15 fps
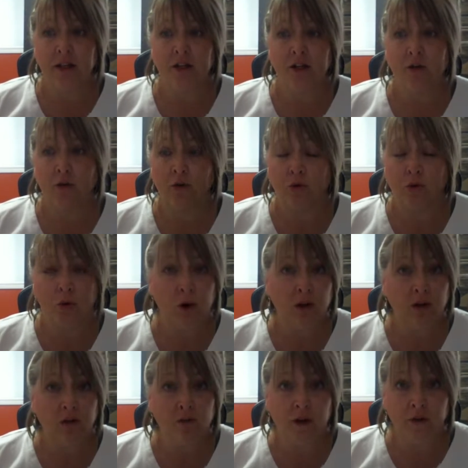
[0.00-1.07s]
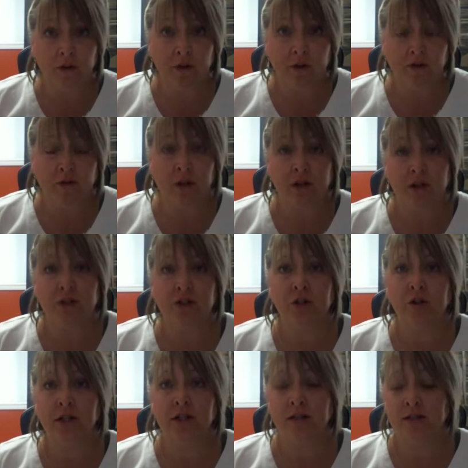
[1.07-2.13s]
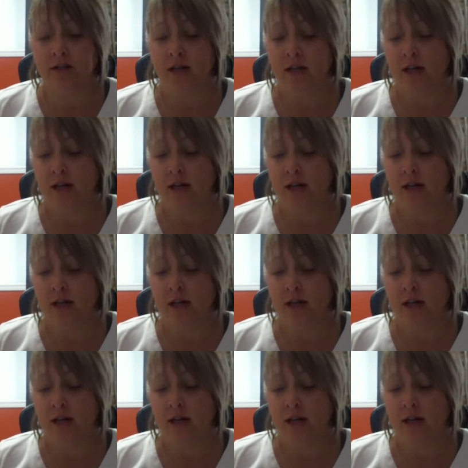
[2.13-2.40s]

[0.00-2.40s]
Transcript: You qualify for the full insurance,